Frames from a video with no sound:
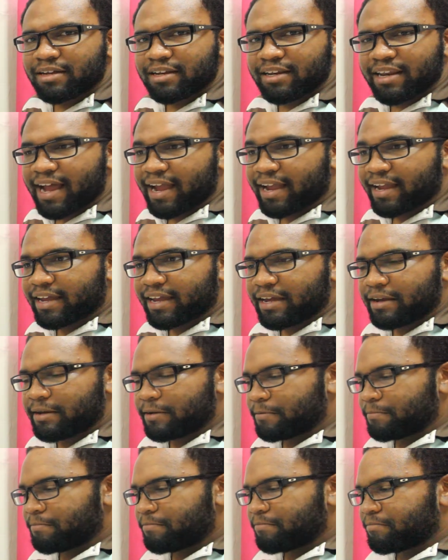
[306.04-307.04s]
Like,
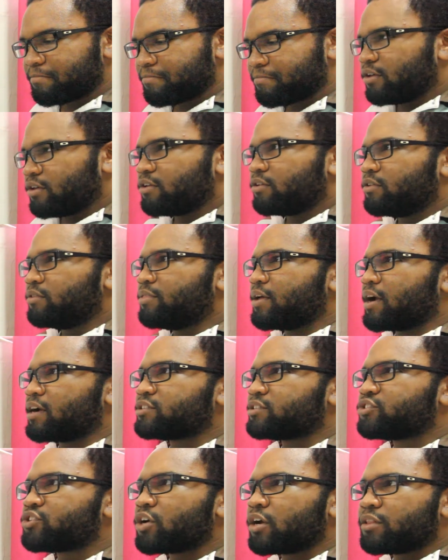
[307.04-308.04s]
there are
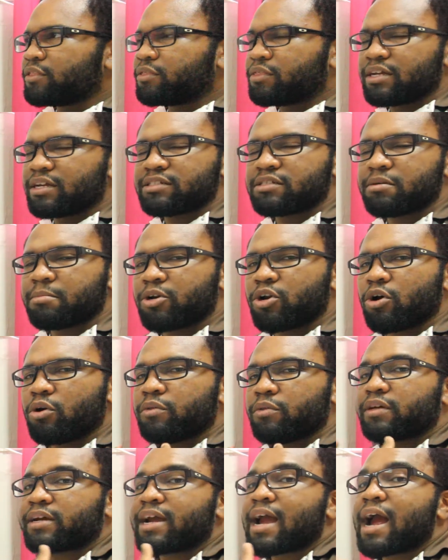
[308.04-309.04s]
certain things about how
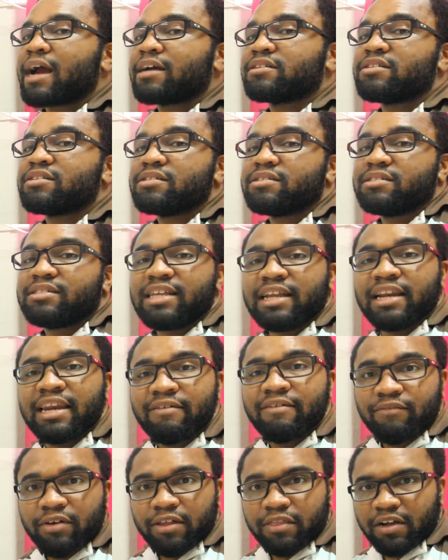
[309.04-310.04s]
the characters
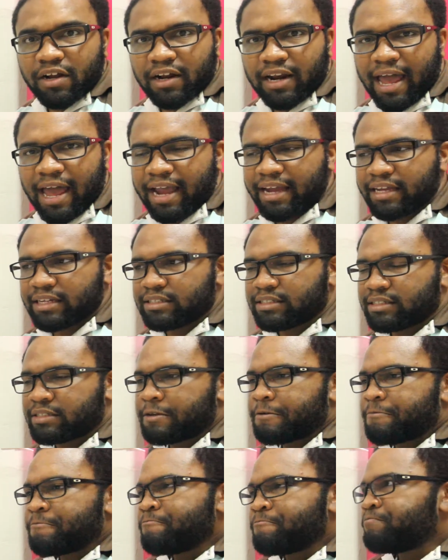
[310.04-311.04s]
deliver their lines.
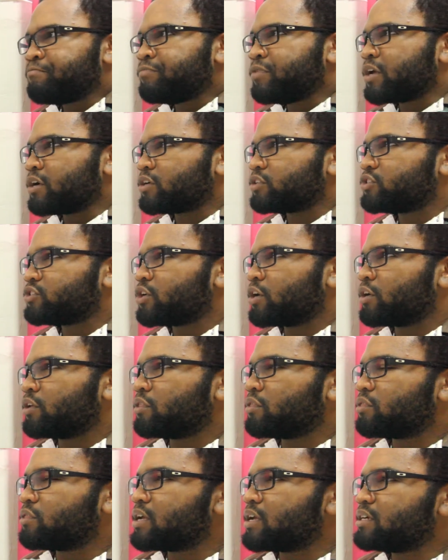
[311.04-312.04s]
There are
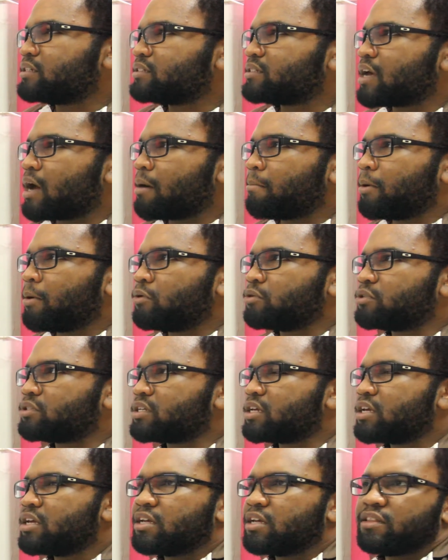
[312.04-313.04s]
certain things about
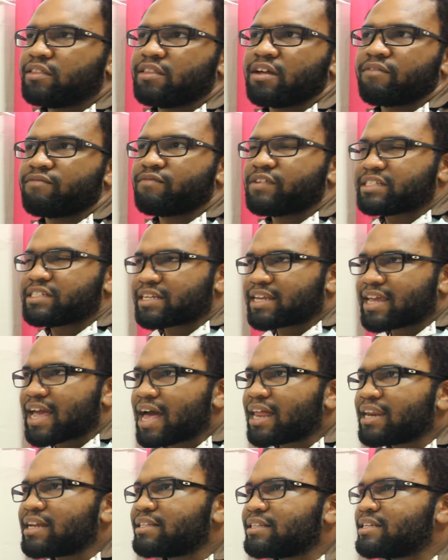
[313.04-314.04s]
their
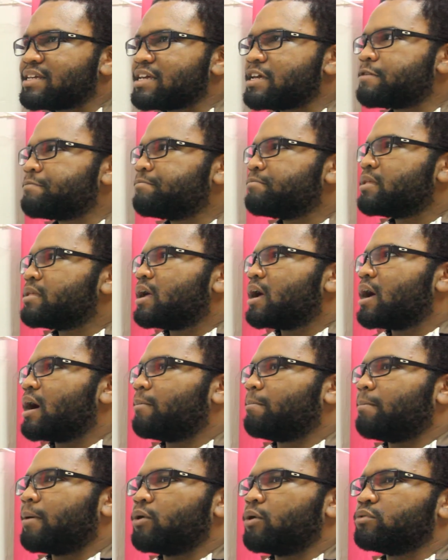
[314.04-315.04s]
physicality,
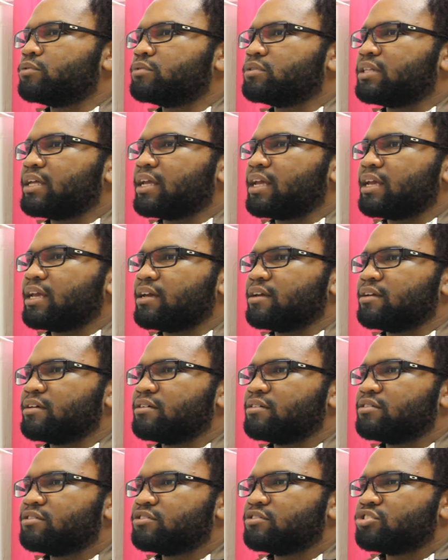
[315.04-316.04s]
about the
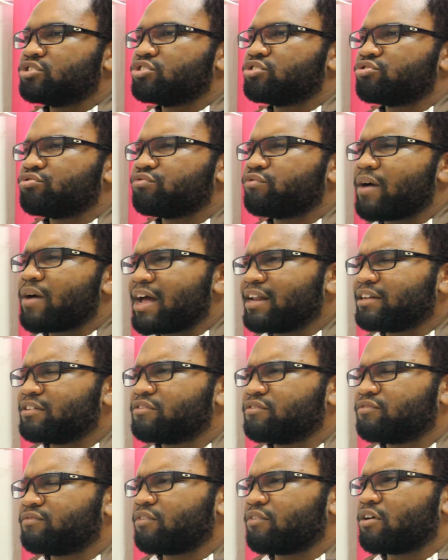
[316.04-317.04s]

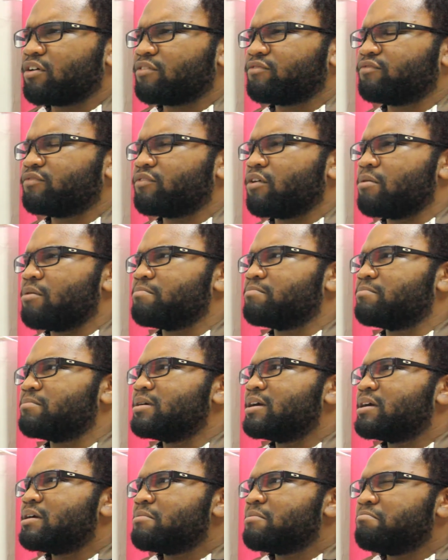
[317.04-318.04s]
transfer from
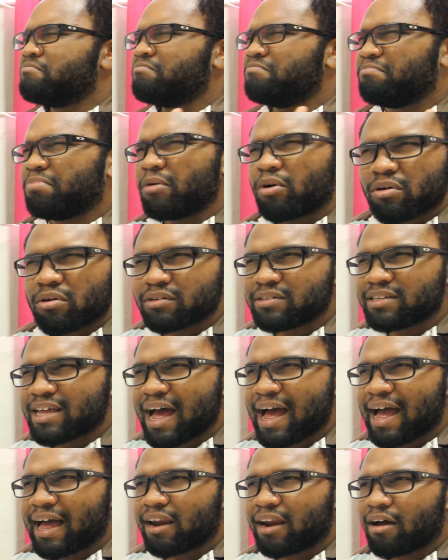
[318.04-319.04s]
book
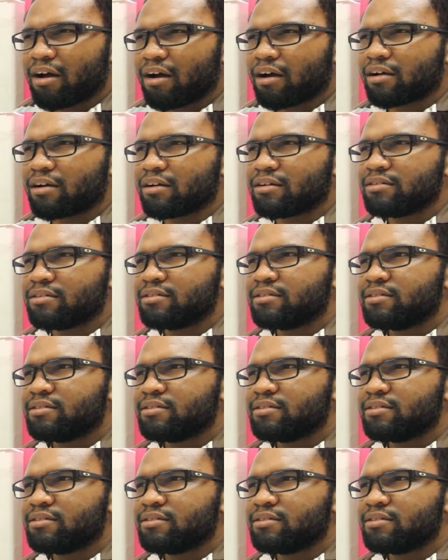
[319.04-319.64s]
dialogue